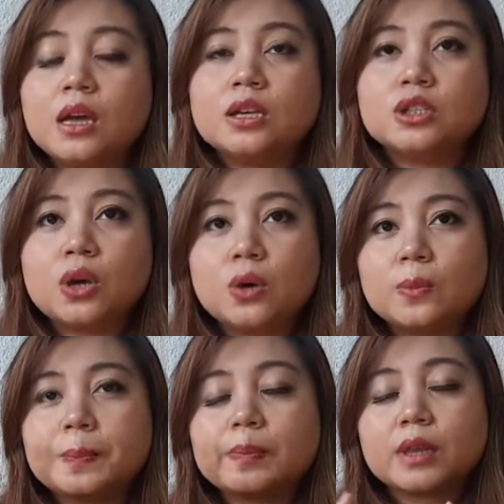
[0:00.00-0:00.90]
So
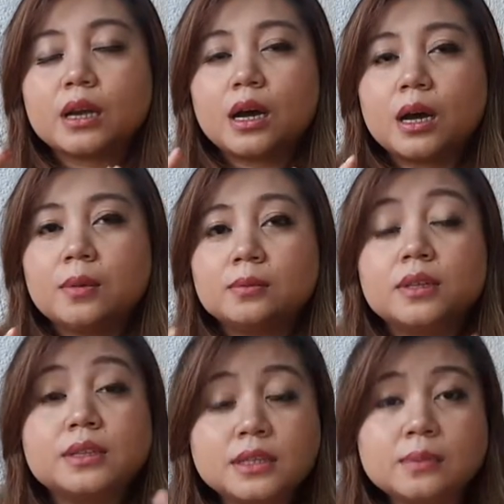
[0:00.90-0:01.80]
um,
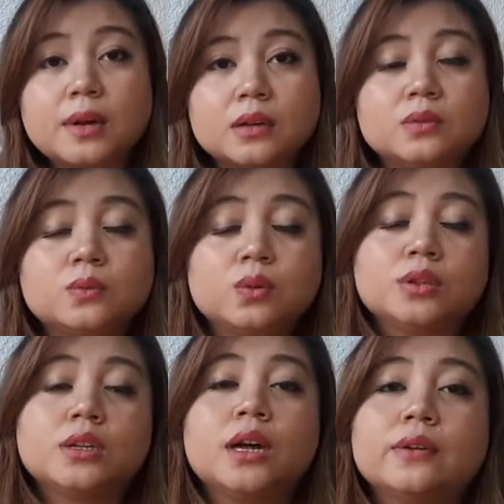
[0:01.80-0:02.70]
this amount will
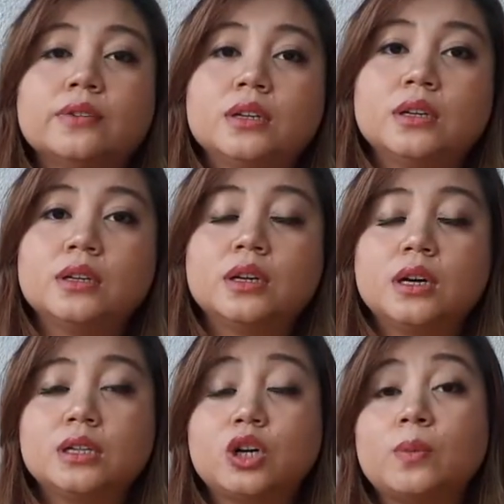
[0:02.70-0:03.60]
cover
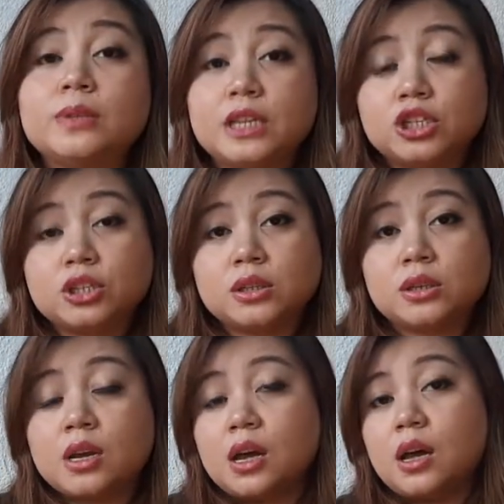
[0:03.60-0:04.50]
uh, the combination,
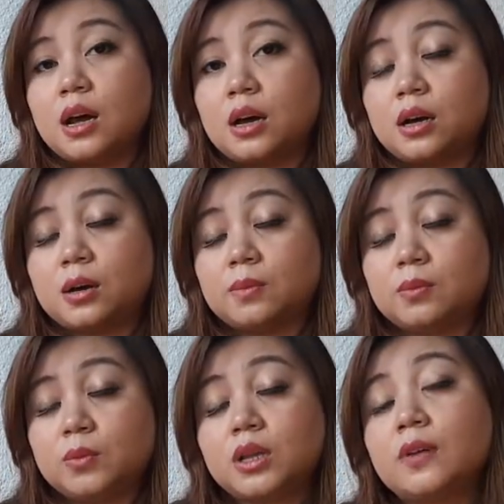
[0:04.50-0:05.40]
um,
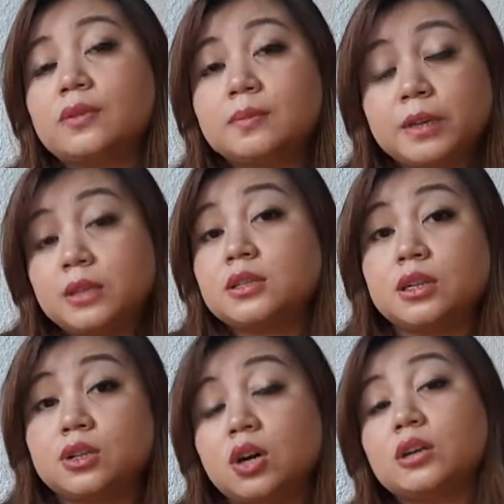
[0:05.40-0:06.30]
will cover the meals that
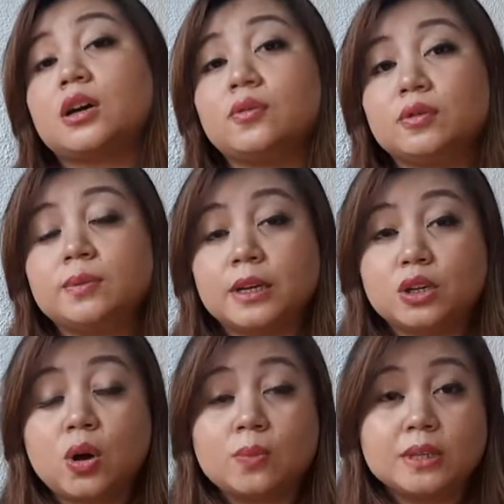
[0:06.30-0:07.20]
are not covered by the
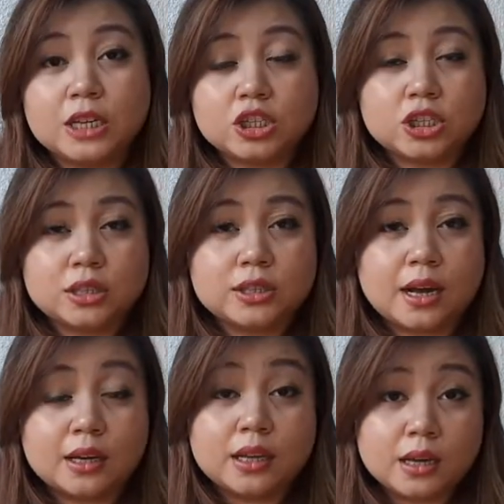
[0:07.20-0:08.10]
combination
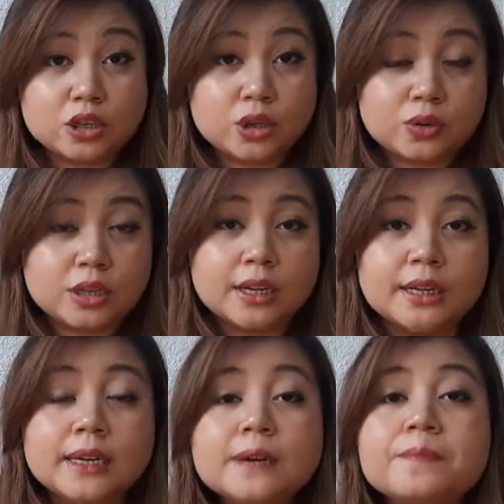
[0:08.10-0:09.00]
uh, that I showed
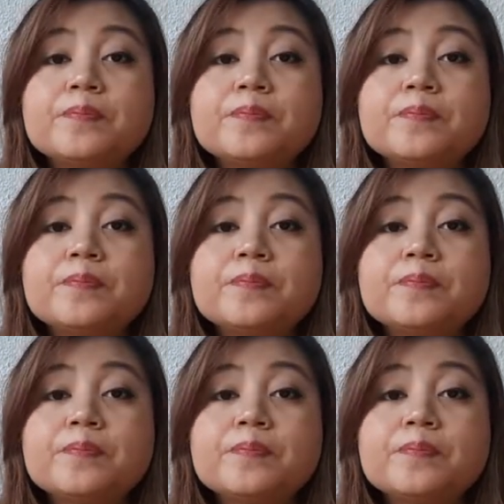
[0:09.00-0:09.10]
earlier.